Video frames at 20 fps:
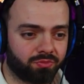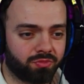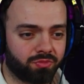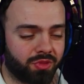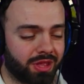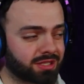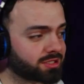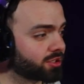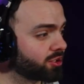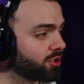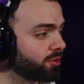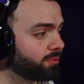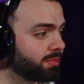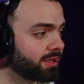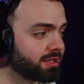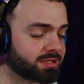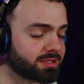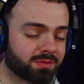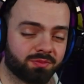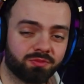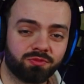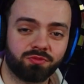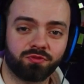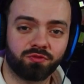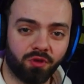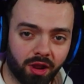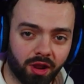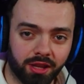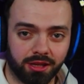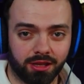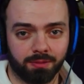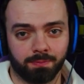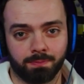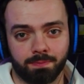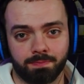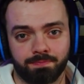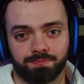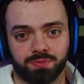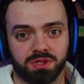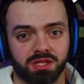There's gonna be some fighting.
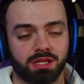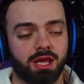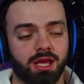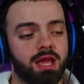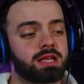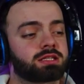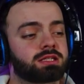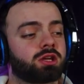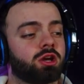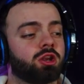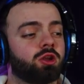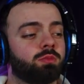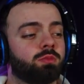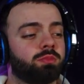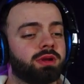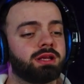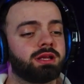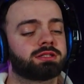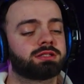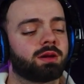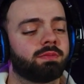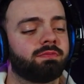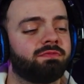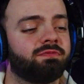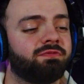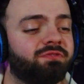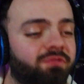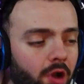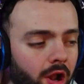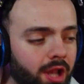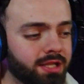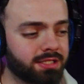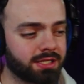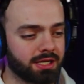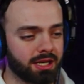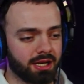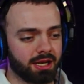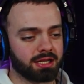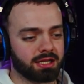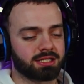There's gonna be some
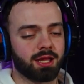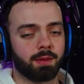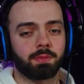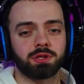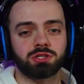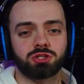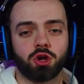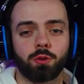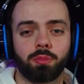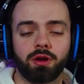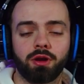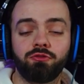fighting in this episode,